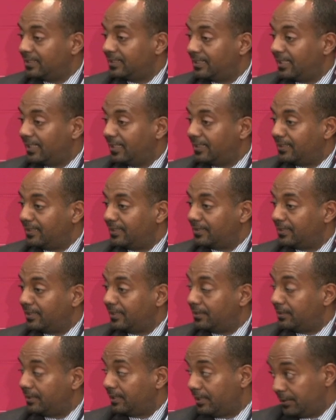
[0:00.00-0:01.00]
can
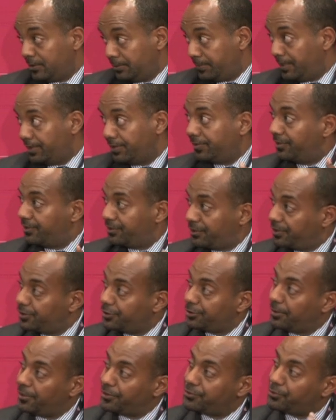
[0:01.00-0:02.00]
speak to this
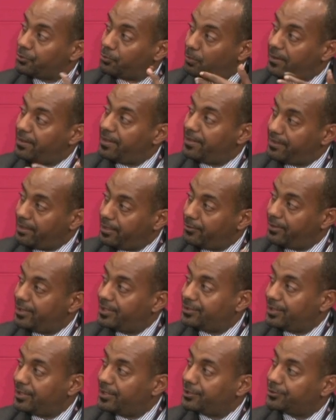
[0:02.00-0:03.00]
issue as to whether there
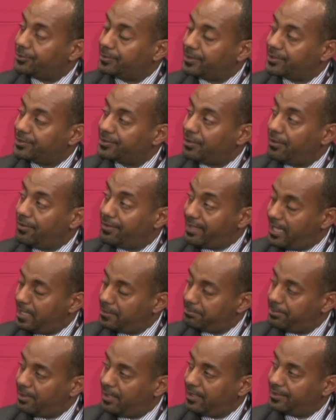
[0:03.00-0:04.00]
is interest on
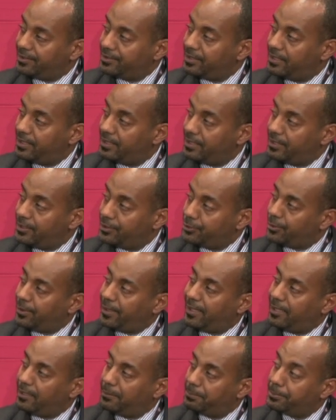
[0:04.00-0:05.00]
that part to
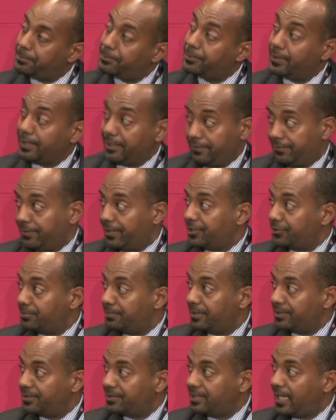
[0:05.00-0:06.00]
help
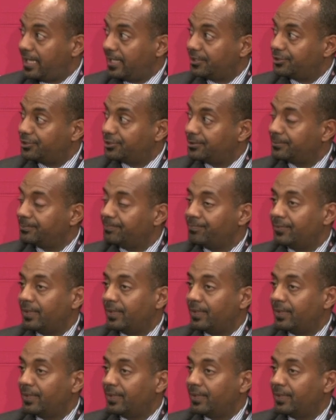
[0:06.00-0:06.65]
pre-investment stage.